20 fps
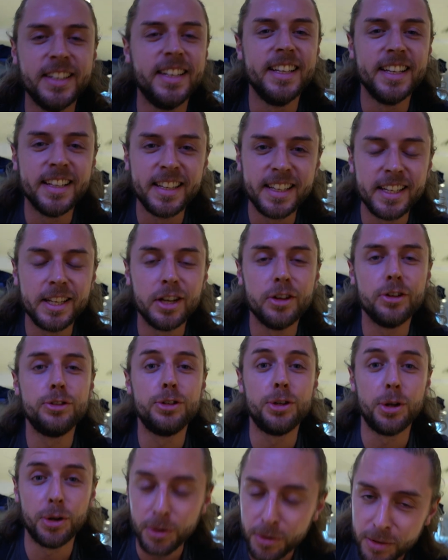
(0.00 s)
nearly
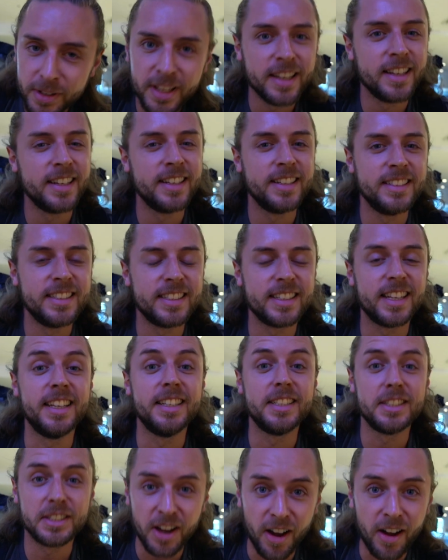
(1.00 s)
2 years,
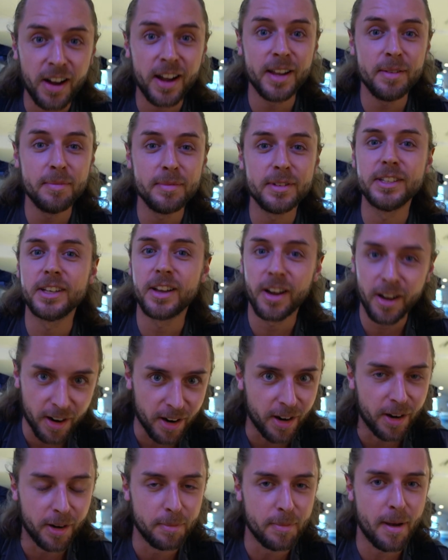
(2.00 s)
it's time to go
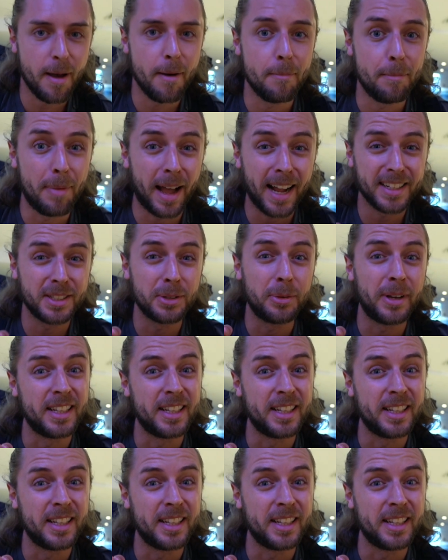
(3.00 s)
home, back to